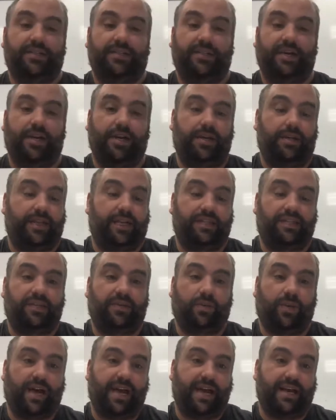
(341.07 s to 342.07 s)
So that's
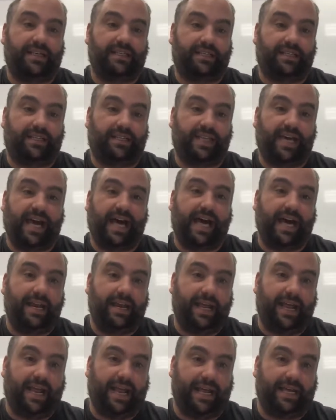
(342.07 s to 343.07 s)
the way I did that,
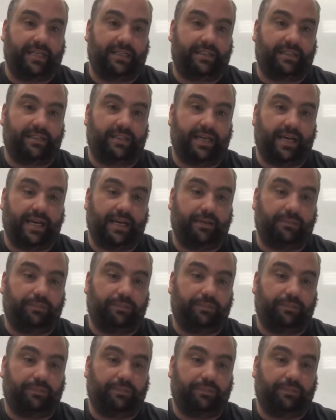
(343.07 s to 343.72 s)
and